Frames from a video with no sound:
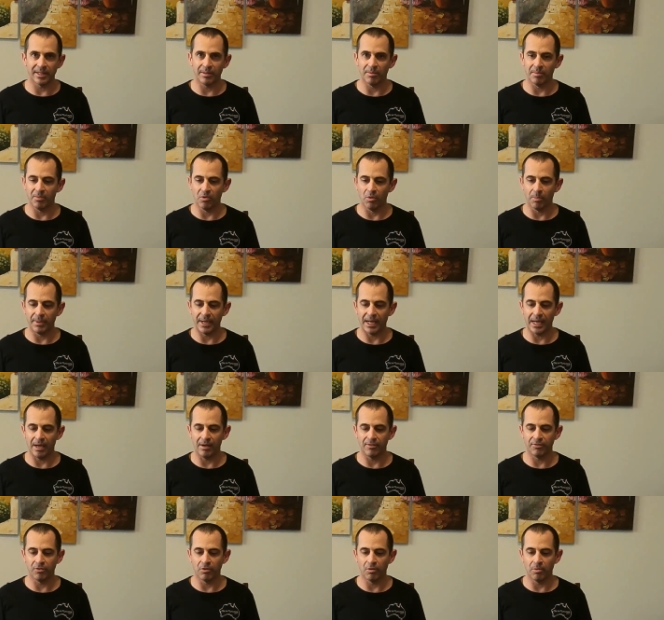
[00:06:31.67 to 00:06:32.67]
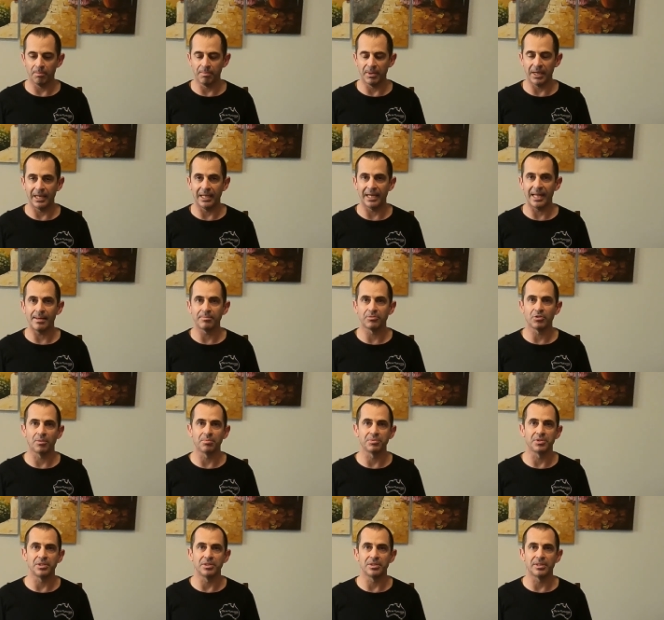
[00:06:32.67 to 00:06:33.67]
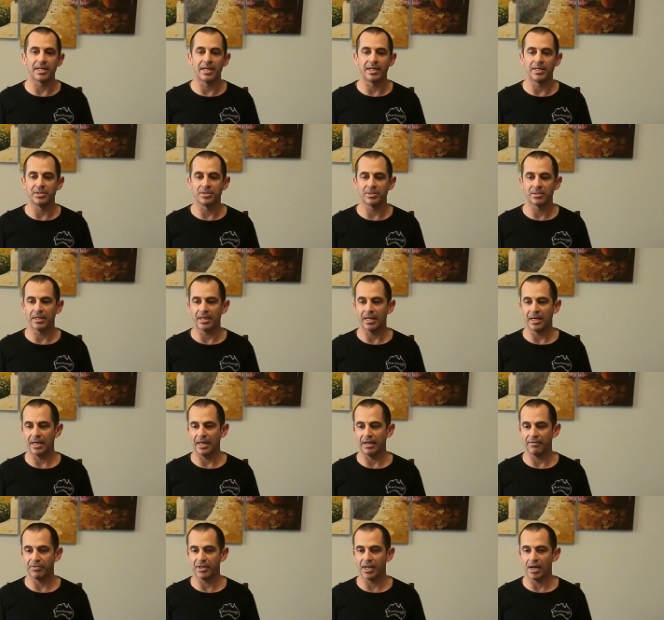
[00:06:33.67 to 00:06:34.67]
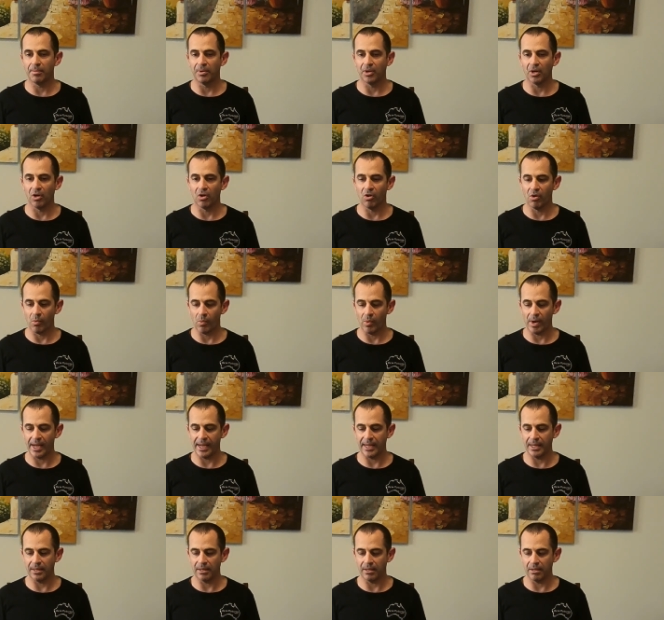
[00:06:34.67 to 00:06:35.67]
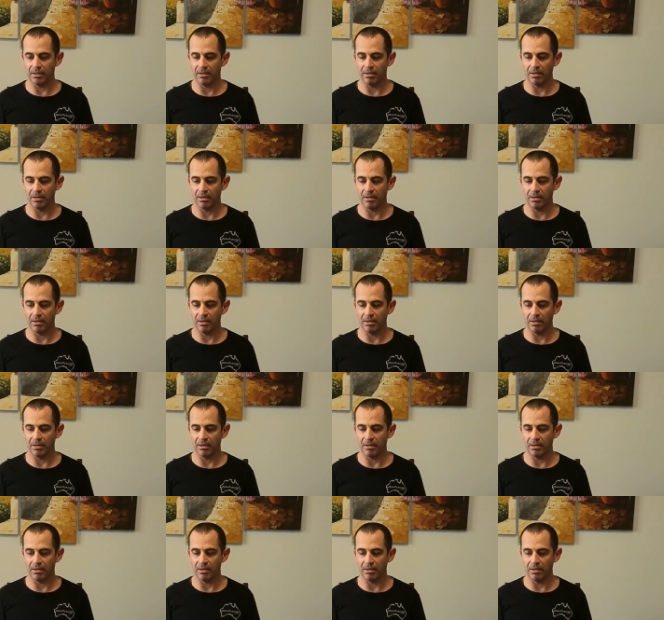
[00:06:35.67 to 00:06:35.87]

They were more powerful, but laptops these days have come on a long way.